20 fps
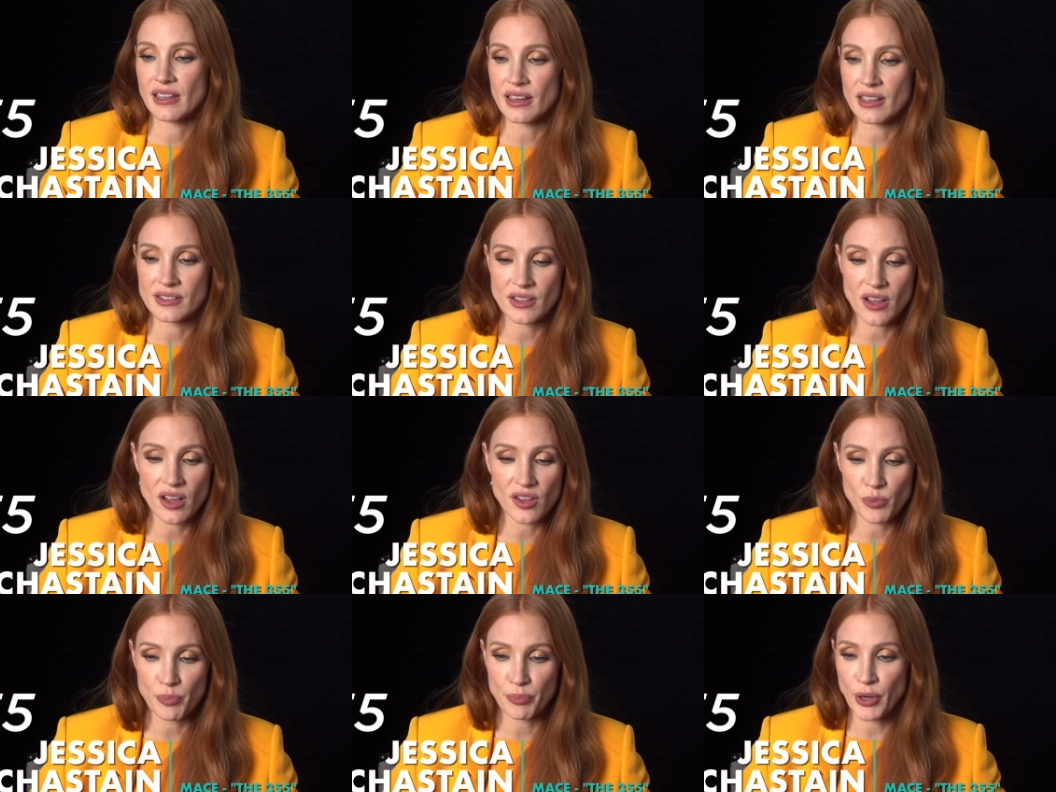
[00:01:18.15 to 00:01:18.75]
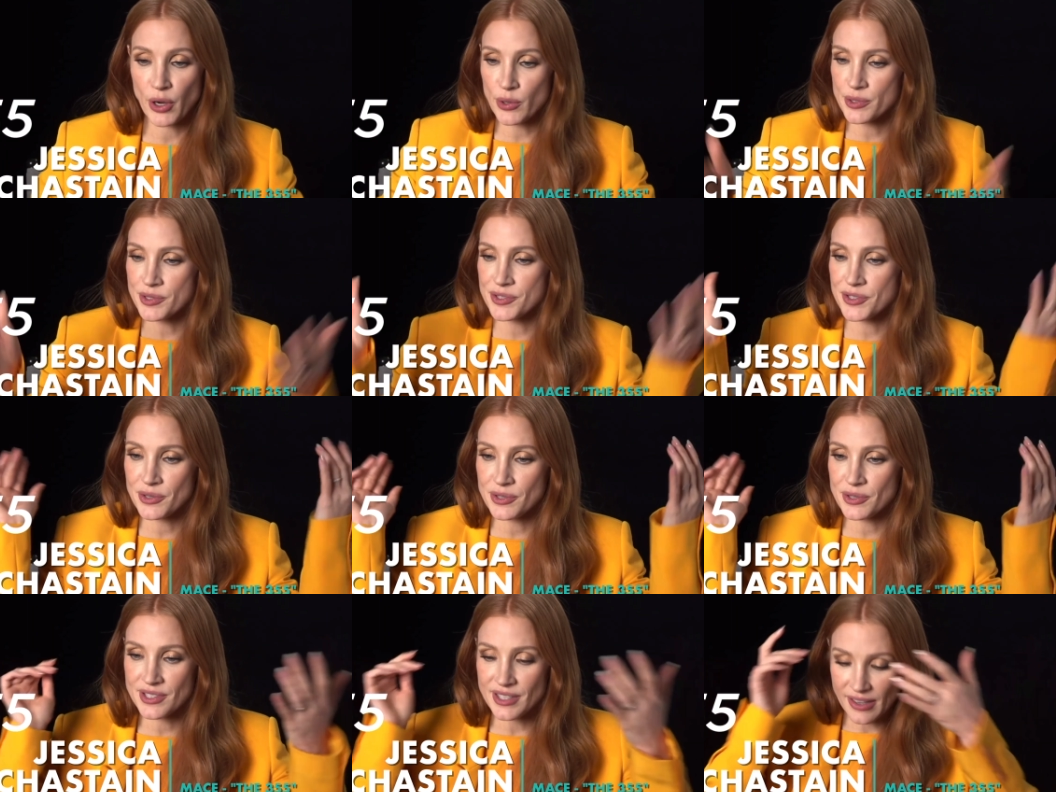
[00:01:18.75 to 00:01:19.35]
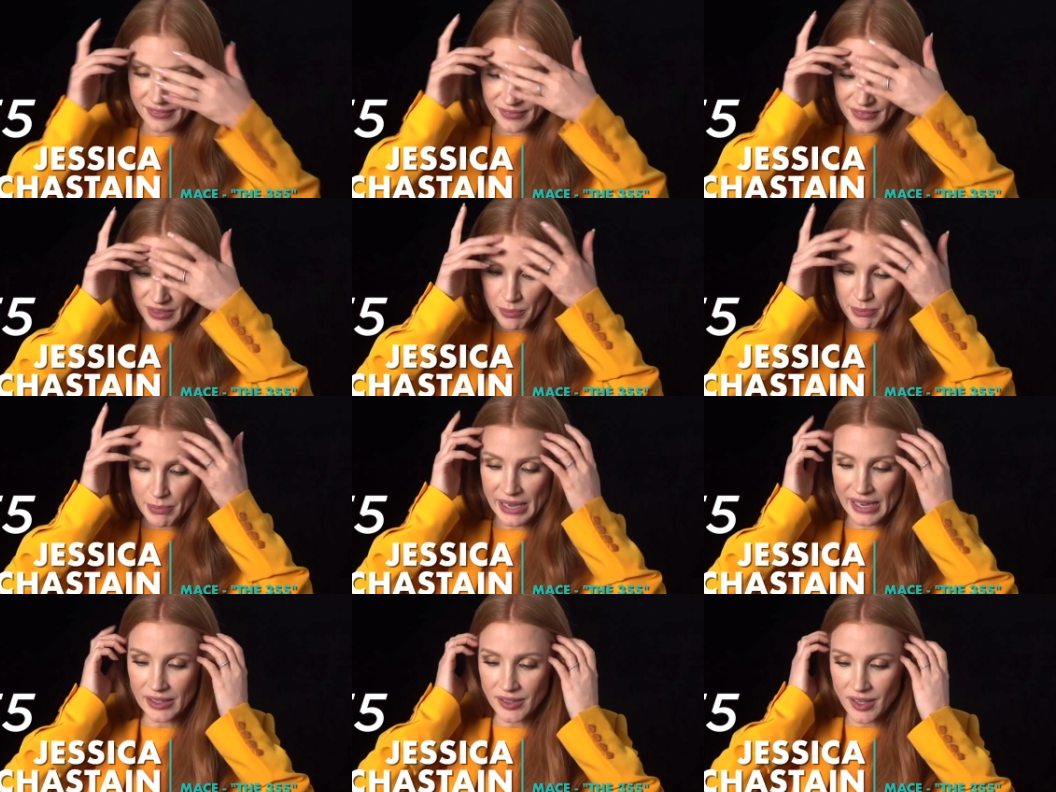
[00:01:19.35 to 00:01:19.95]
I saw the posters of the
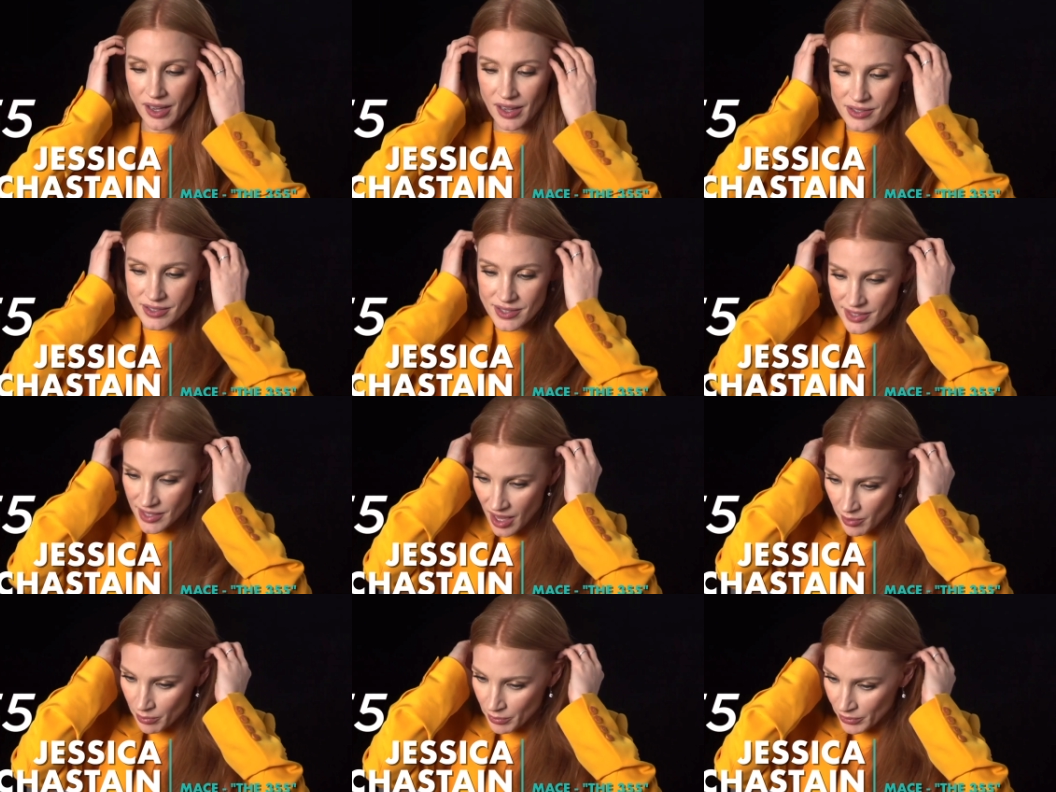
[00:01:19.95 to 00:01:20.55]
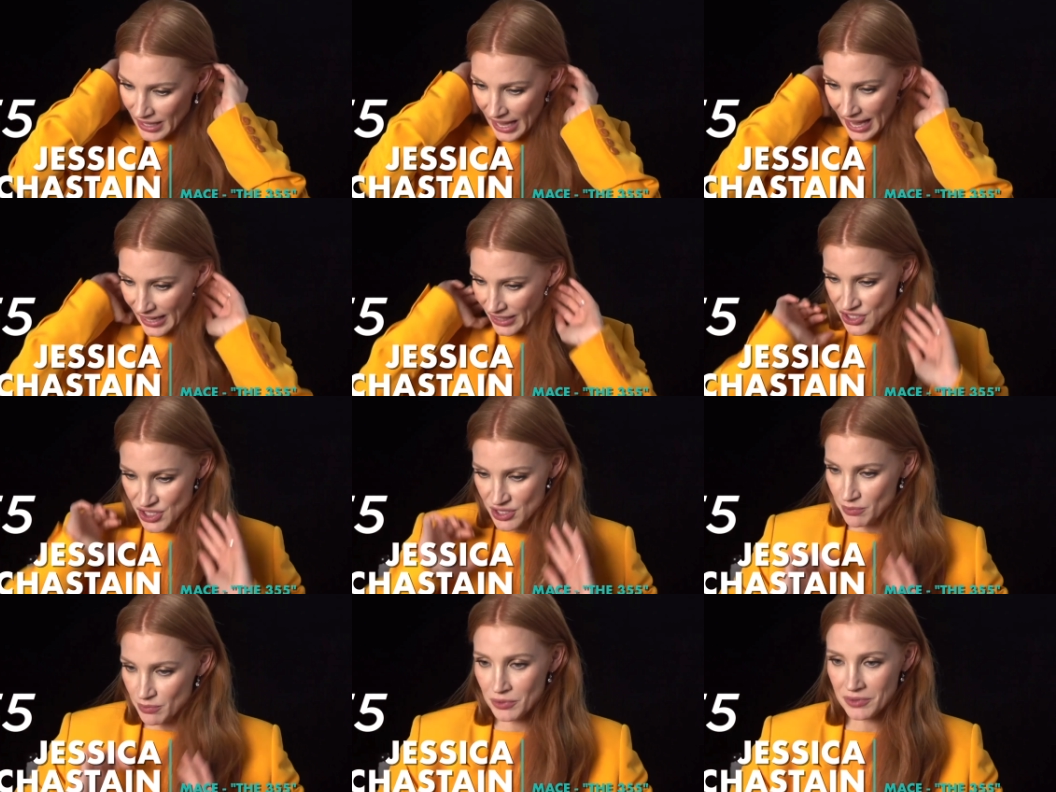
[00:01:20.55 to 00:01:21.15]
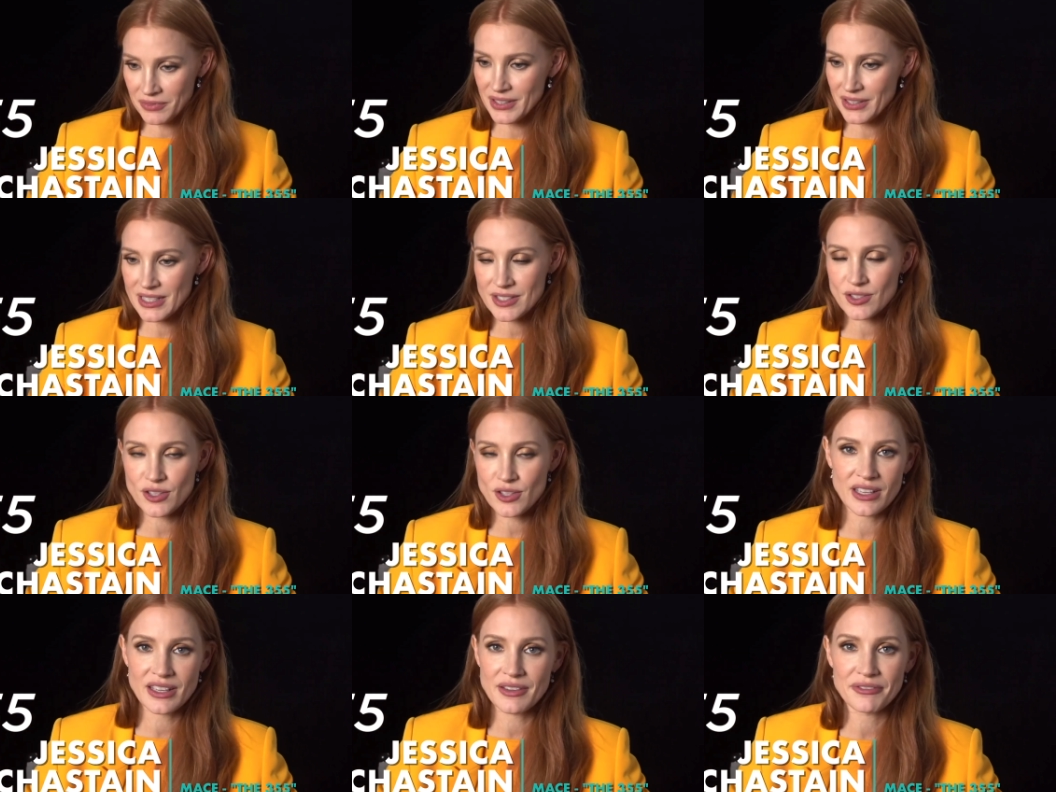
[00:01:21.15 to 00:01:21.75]
male ensemble action movies
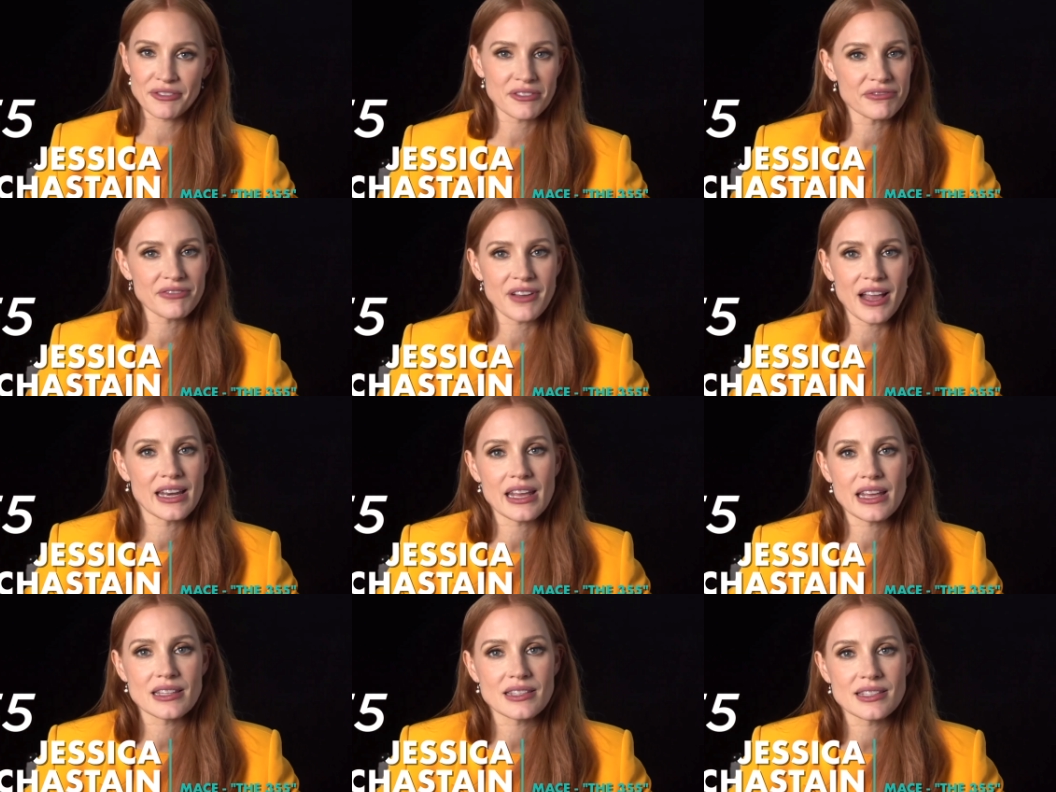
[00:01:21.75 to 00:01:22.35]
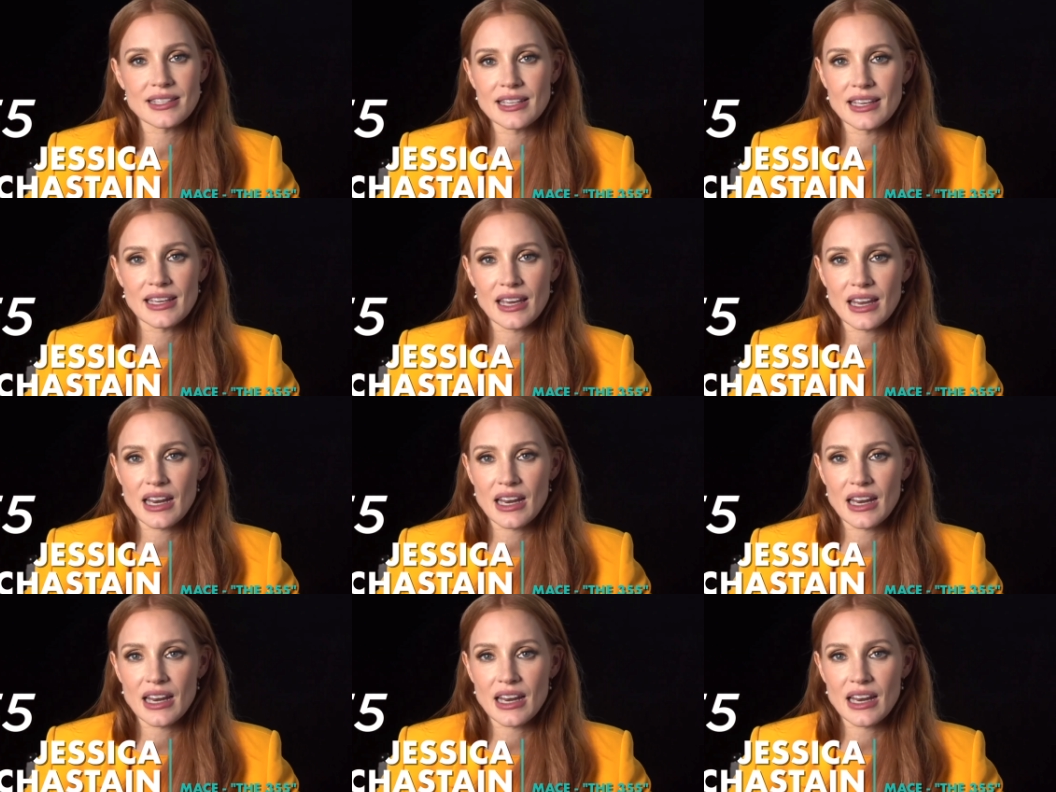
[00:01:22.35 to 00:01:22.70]
looking for financing,